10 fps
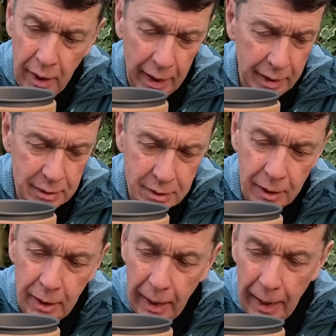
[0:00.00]
and
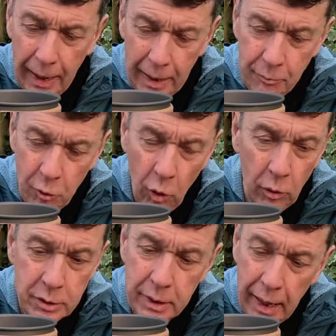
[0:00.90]
I'm
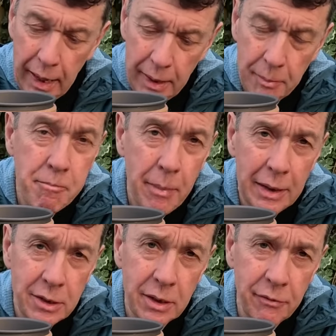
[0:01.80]
not a
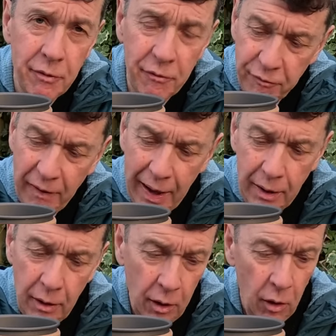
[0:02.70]
massive
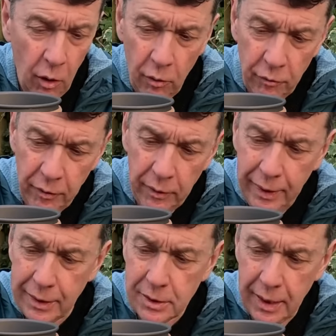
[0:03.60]
fan of
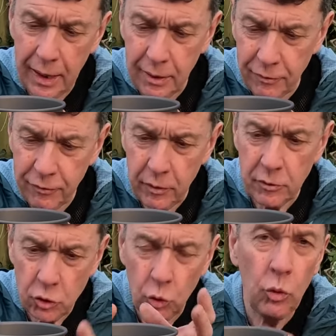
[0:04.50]
this kind of
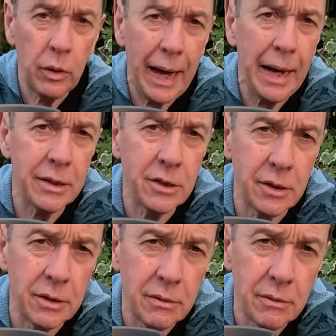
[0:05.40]
tall
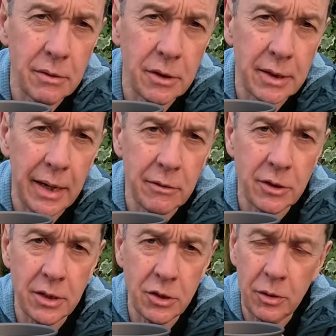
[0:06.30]
canister style
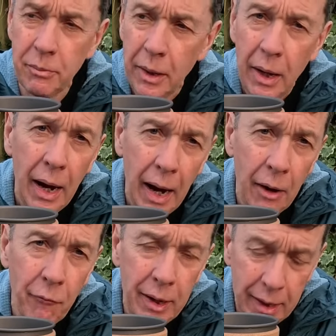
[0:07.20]
system. I
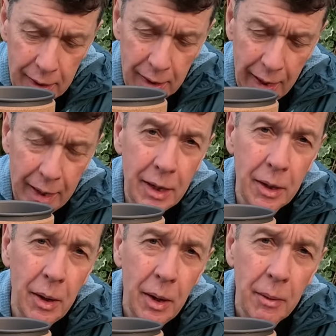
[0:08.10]
really
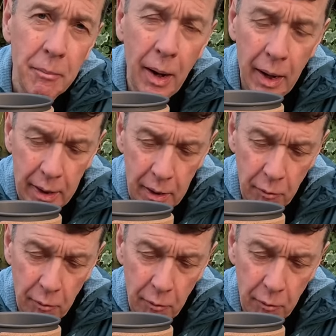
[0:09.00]
like my